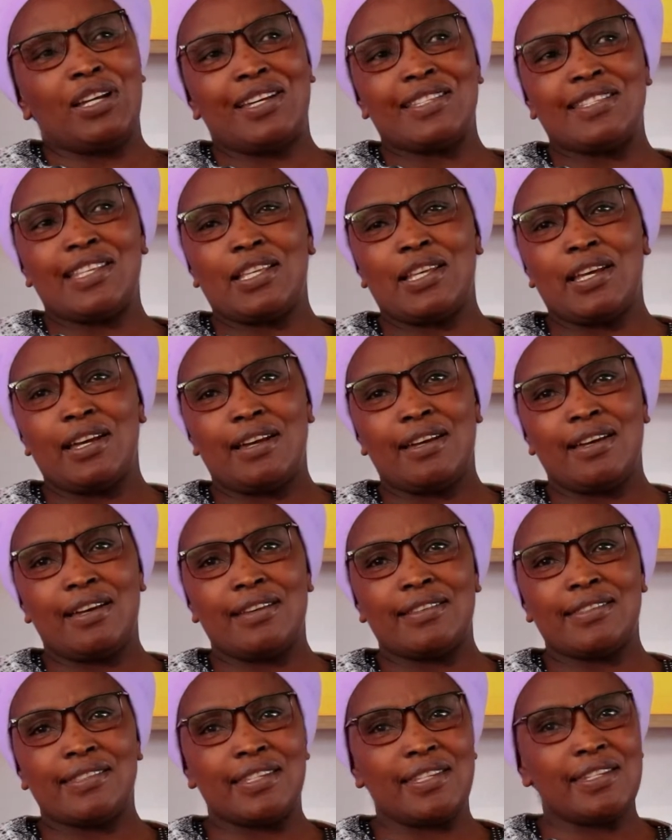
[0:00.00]
as
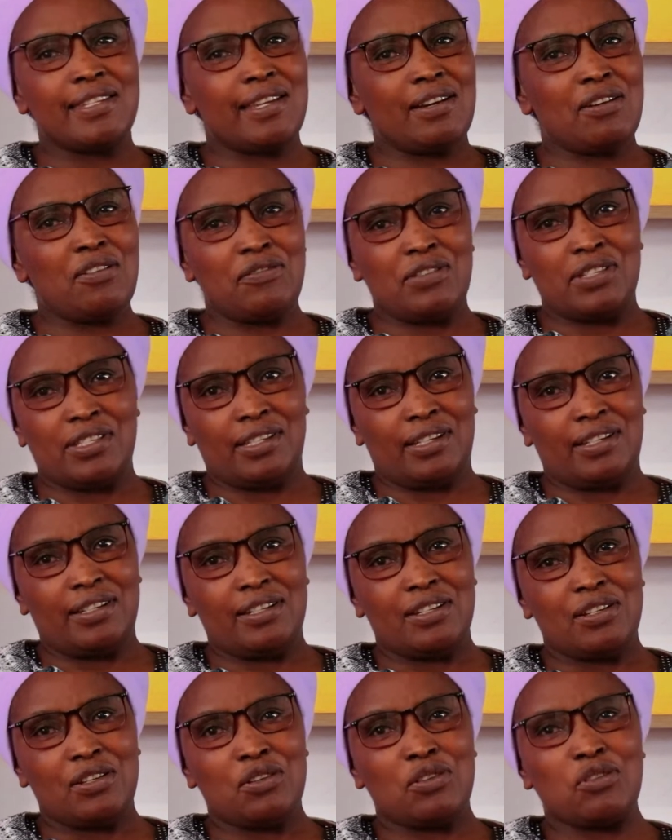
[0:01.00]
a senior officer,
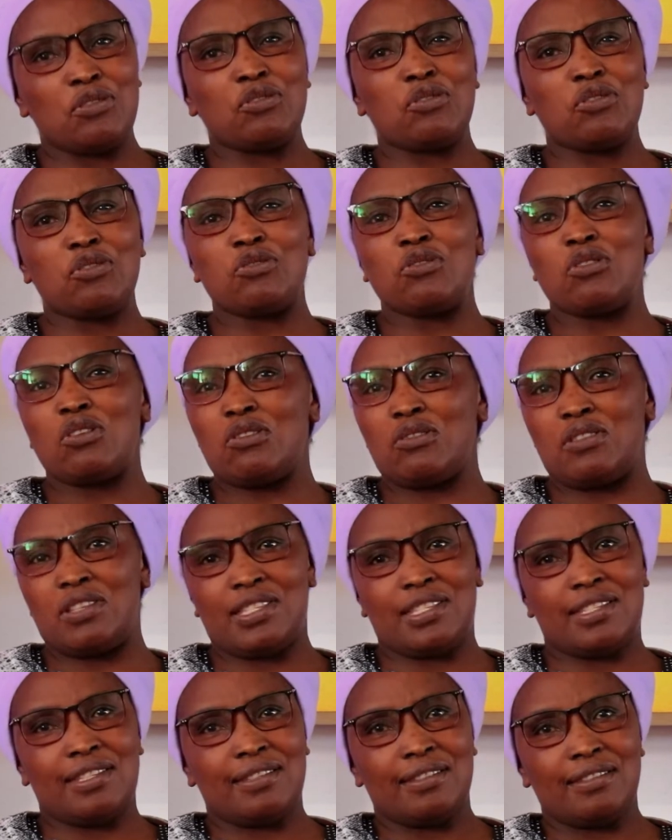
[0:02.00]
you know, you
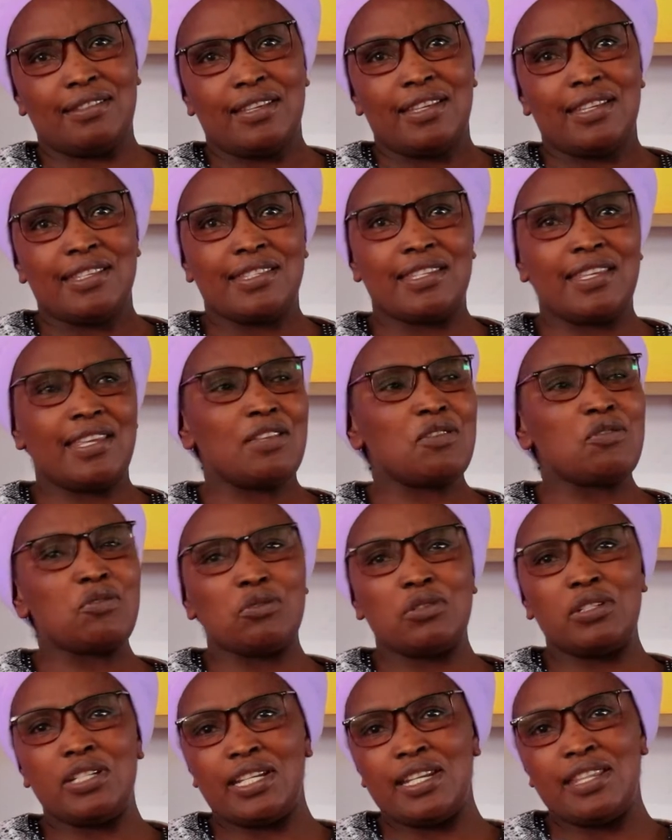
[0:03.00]
always say
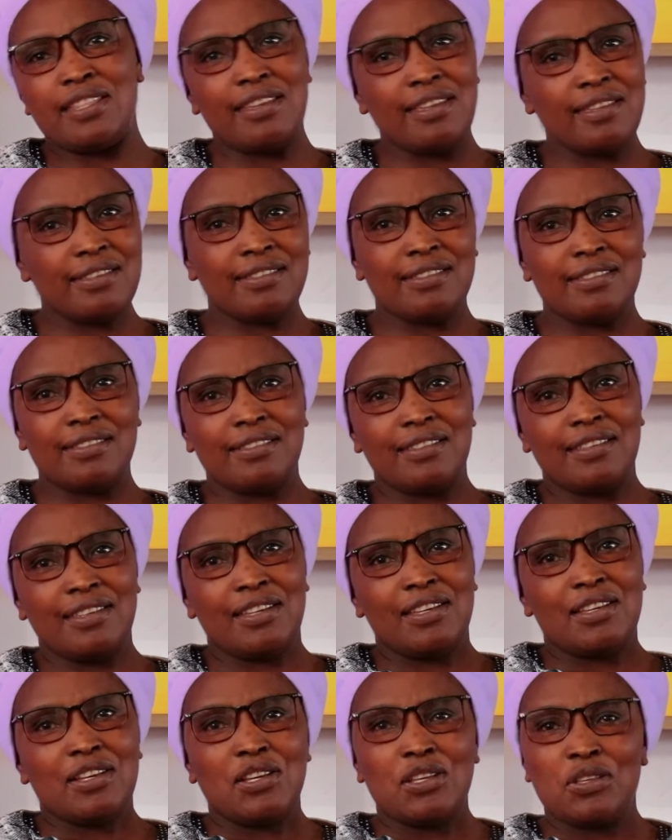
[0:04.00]
you did this,
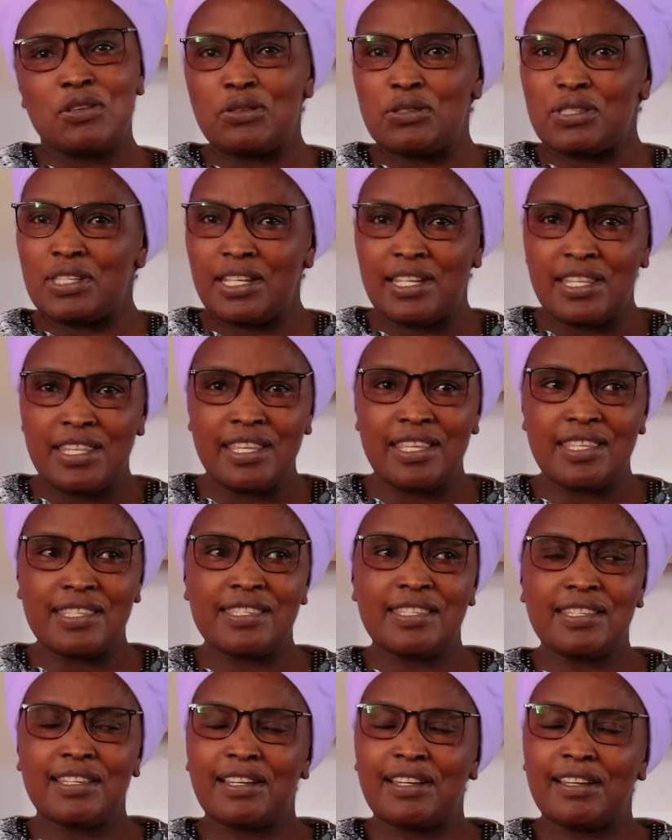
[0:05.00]
you said
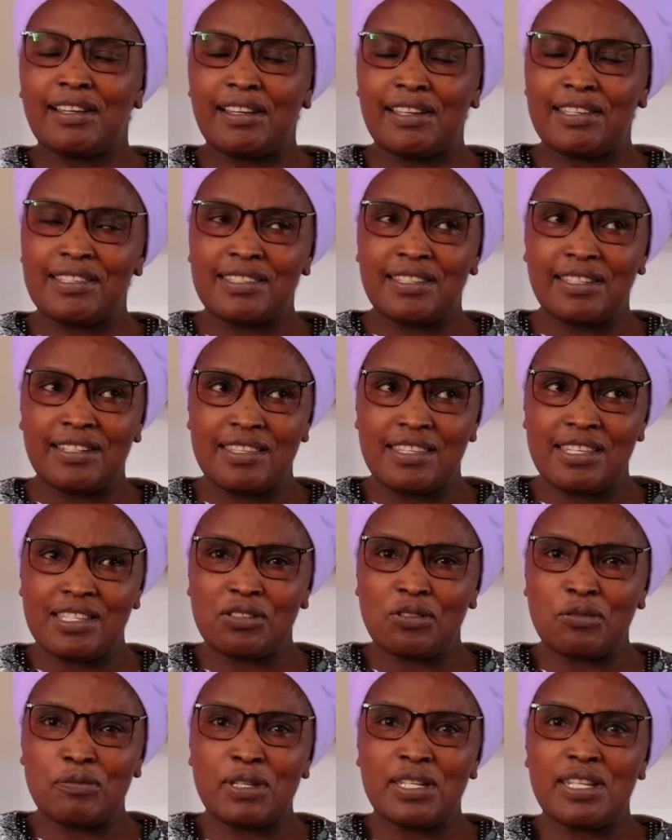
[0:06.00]
this, I said this
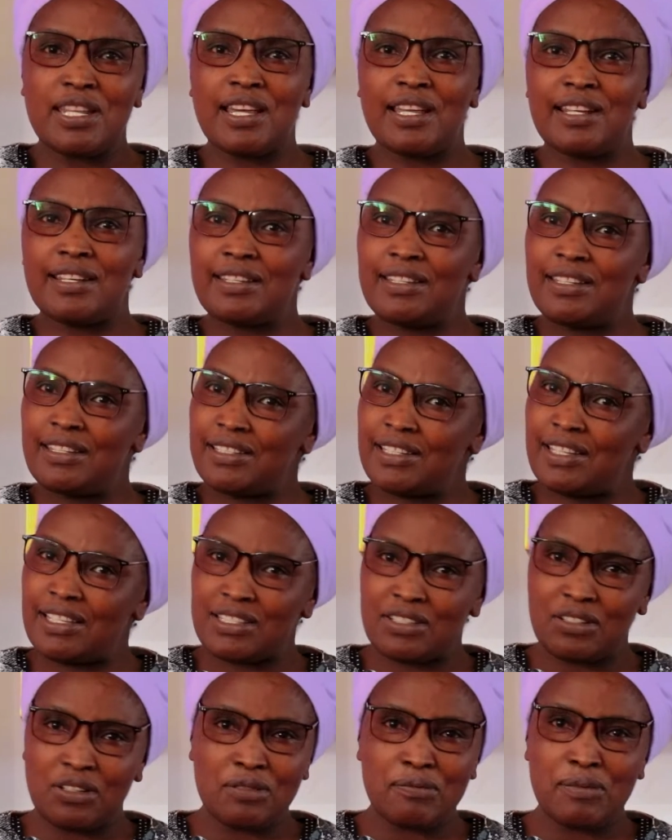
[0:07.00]
to be done, it
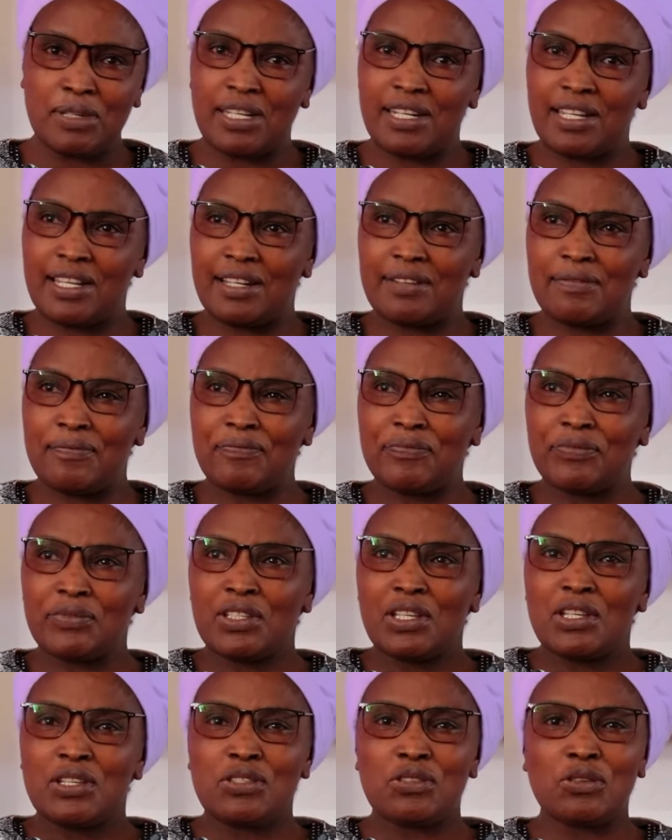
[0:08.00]
has not been done.
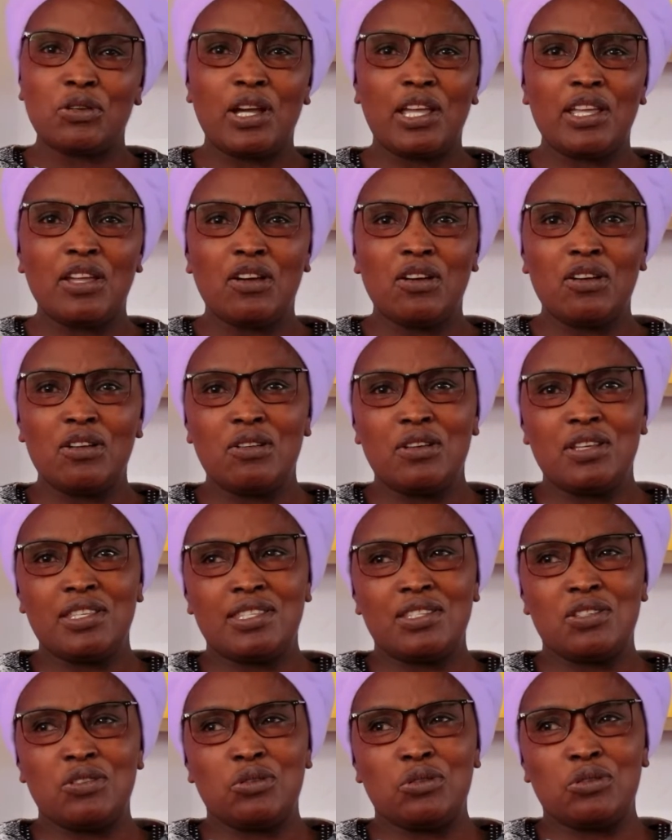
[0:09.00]
So I
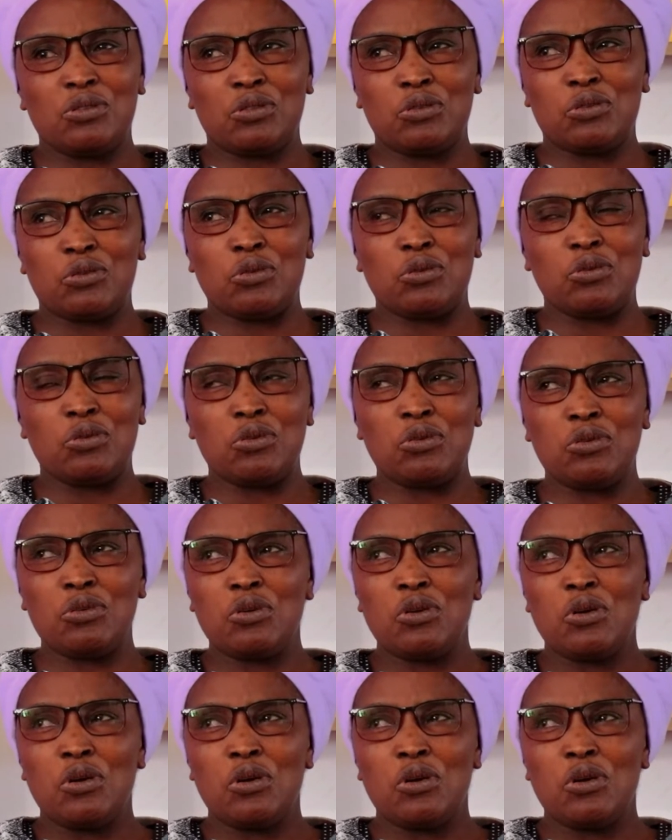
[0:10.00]
always used to